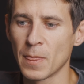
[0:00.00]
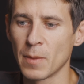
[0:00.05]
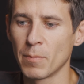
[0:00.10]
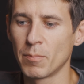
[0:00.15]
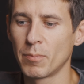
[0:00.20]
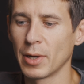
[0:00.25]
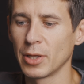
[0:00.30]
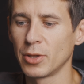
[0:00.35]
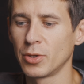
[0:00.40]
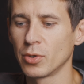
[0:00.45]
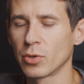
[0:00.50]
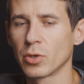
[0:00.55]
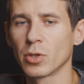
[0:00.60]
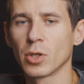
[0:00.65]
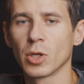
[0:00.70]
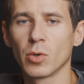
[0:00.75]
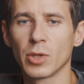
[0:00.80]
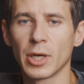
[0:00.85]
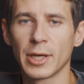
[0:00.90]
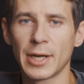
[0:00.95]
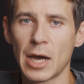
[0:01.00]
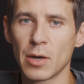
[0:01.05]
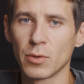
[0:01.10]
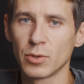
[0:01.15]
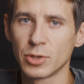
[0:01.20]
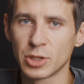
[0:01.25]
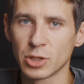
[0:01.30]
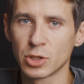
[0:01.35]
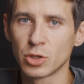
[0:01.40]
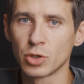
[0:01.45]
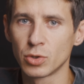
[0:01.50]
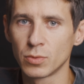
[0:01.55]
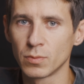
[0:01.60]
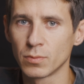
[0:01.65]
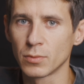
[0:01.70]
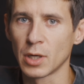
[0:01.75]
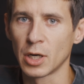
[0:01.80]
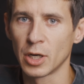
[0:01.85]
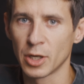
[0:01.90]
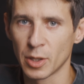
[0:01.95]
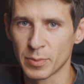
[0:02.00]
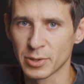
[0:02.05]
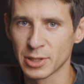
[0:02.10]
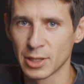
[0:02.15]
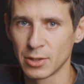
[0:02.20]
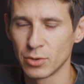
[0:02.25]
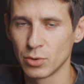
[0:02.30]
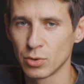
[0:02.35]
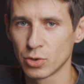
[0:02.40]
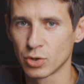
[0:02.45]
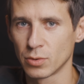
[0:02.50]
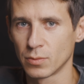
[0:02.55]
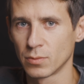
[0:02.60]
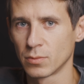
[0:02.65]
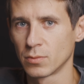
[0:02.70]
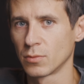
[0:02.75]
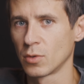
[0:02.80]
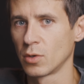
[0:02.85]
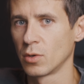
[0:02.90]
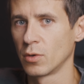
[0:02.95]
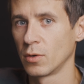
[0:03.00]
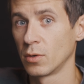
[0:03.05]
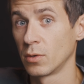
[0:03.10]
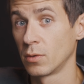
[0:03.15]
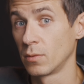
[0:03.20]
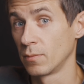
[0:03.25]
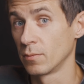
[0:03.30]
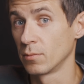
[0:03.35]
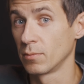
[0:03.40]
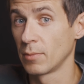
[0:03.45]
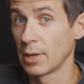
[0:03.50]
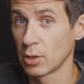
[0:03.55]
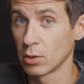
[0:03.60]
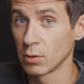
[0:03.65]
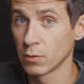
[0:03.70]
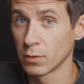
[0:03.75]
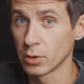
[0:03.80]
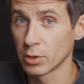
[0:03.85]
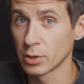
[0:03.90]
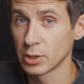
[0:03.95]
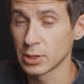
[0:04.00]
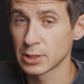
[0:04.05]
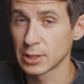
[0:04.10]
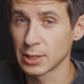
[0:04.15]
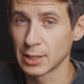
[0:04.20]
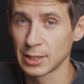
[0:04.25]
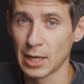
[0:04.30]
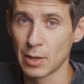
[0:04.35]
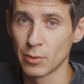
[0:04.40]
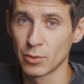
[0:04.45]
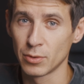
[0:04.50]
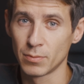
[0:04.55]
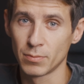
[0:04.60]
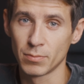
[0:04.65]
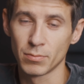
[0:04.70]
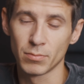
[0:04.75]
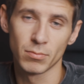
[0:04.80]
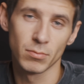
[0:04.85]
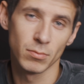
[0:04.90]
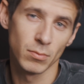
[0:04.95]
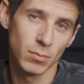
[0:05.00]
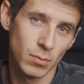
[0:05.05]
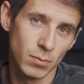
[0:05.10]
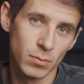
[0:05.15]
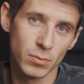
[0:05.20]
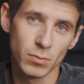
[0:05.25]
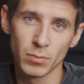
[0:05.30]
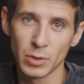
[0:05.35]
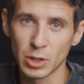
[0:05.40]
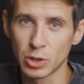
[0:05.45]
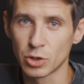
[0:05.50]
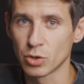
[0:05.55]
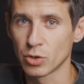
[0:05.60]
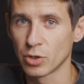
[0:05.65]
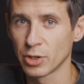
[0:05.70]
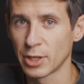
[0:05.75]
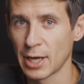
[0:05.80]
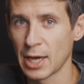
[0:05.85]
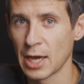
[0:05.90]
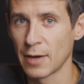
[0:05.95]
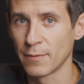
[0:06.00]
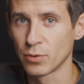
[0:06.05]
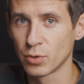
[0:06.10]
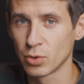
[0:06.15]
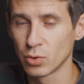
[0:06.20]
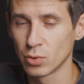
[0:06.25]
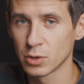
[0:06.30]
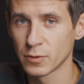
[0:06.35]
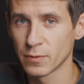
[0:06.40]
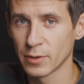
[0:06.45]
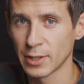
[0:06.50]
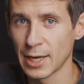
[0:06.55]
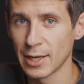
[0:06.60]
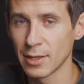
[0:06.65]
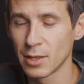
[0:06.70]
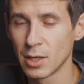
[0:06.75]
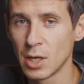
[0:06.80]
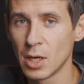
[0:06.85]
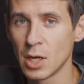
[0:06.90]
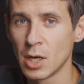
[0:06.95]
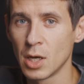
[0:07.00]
But during low light, I would just 100% use manual focus, and I would make sure that I have tools for that.